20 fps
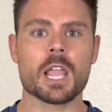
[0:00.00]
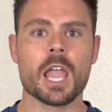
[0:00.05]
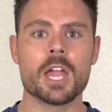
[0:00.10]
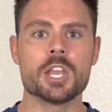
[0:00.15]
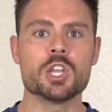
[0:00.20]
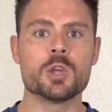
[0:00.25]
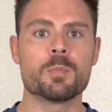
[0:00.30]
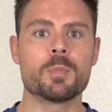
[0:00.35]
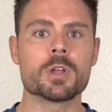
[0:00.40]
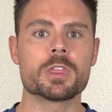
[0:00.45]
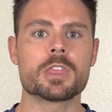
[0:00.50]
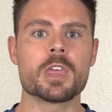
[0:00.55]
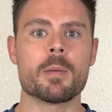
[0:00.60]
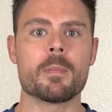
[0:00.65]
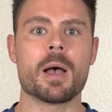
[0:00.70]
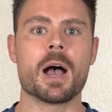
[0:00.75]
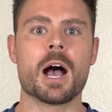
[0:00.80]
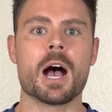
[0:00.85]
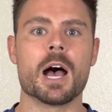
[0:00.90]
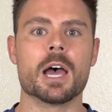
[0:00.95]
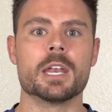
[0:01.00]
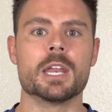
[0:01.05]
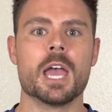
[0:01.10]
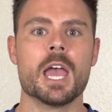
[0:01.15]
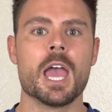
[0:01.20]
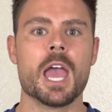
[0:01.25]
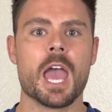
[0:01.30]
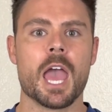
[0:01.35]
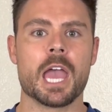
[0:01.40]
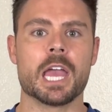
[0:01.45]
and you put them on
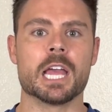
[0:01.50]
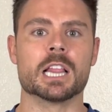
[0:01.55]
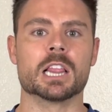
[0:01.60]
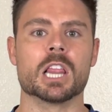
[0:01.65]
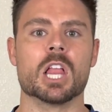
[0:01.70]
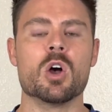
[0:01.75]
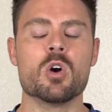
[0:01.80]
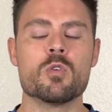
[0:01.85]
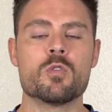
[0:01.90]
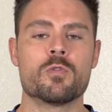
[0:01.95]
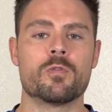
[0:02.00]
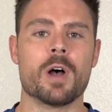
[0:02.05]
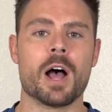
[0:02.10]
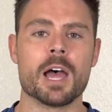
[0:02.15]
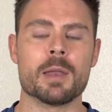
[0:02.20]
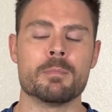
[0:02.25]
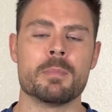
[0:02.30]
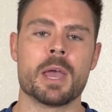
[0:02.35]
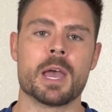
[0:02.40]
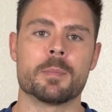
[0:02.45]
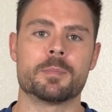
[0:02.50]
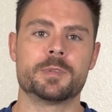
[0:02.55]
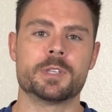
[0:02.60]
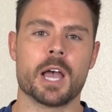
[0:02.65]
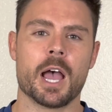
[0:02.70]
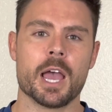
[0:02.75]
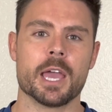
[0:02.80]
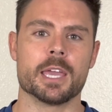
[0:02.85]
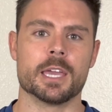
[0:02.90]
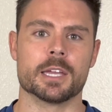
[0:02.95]
a low FODMAP
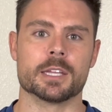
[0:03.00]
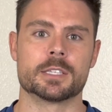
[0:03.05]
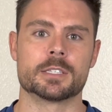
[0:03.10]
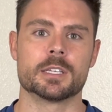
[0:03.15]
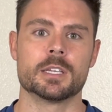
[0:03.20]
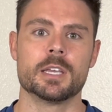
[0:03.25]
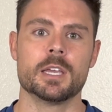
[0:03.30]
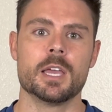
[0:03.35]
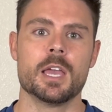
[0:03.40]
diet,